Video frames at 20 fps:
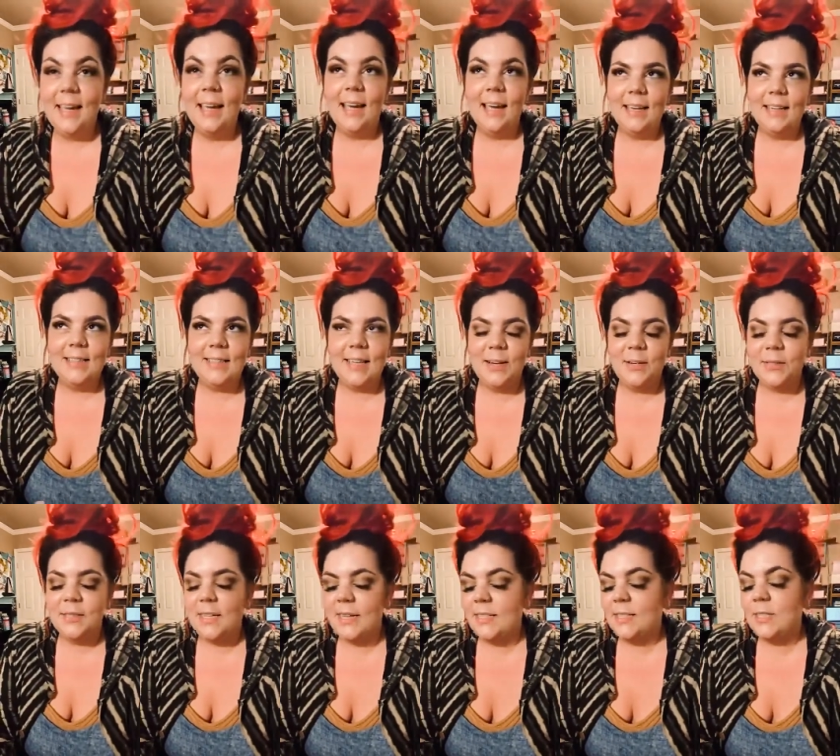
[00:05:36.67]
It's
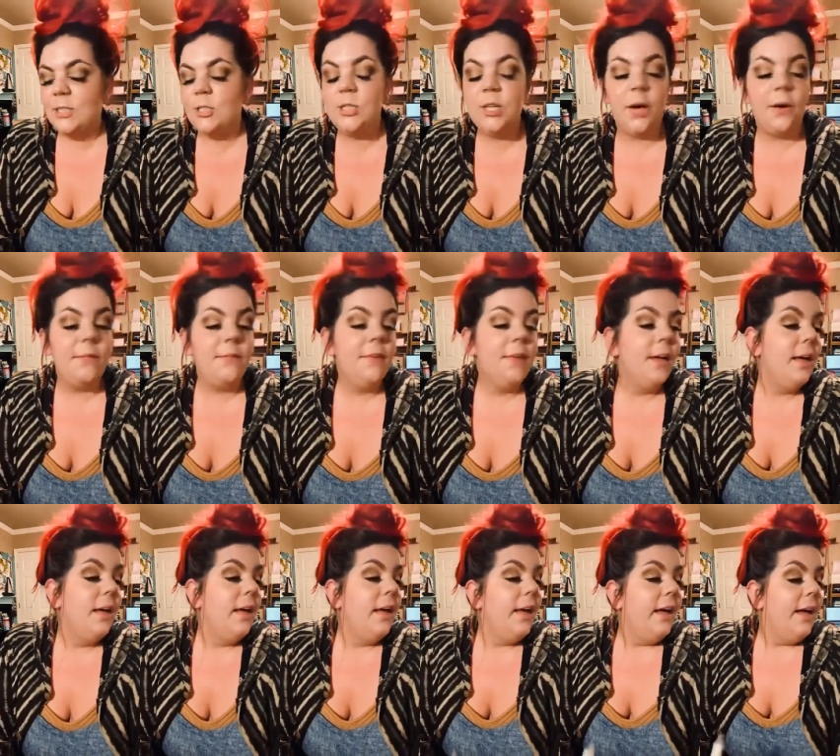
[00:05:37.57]
8:06. So,
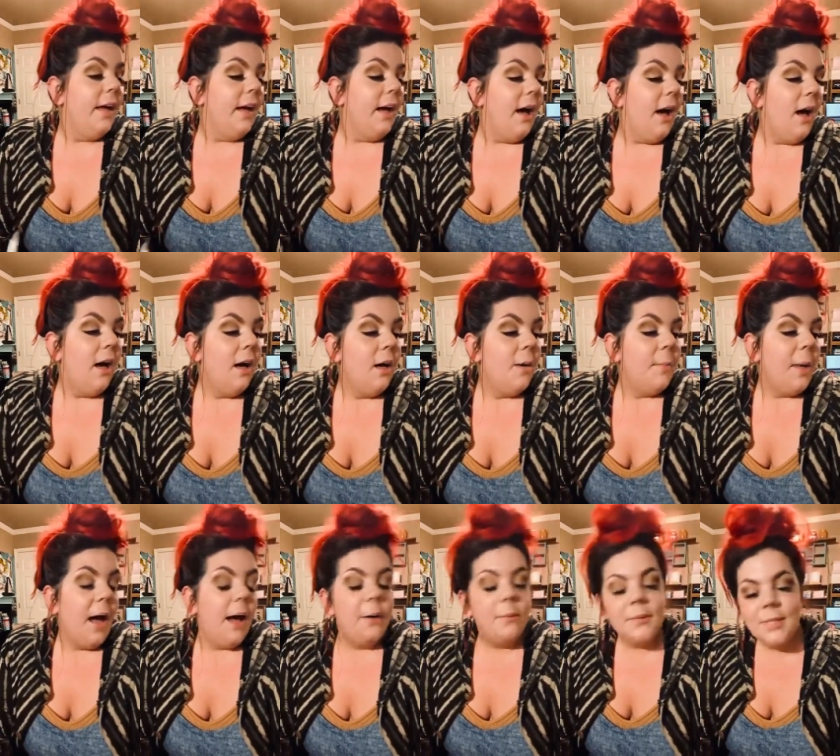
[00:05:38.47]

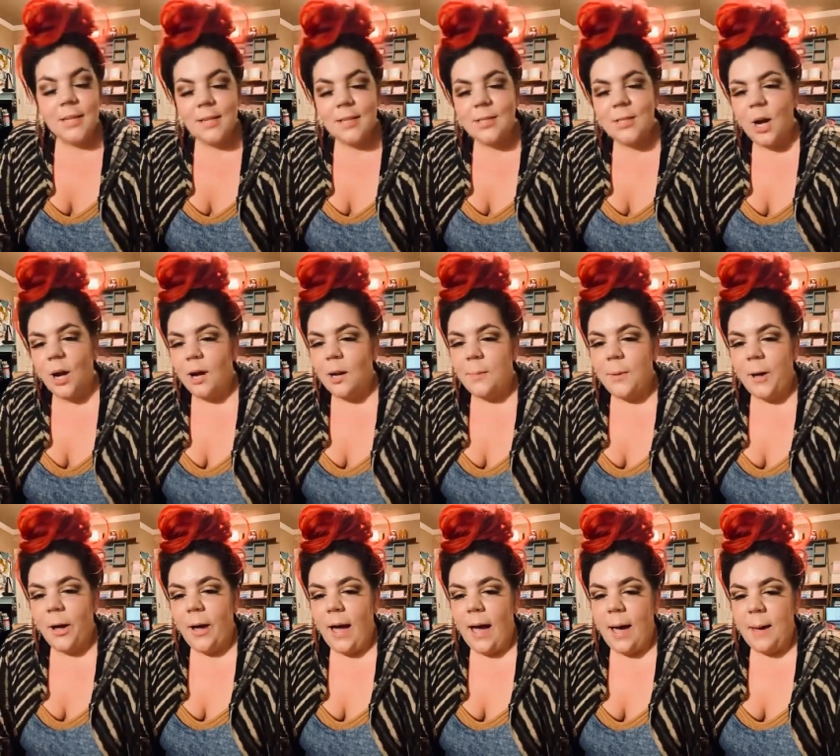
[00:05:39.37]
I was going to talk
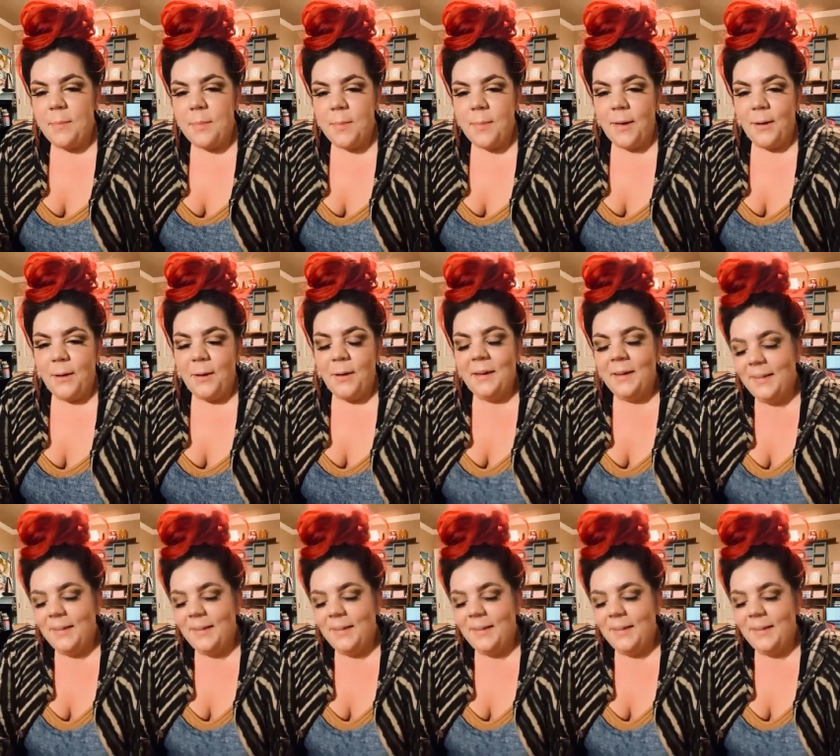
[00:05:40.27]
about Happy Meal.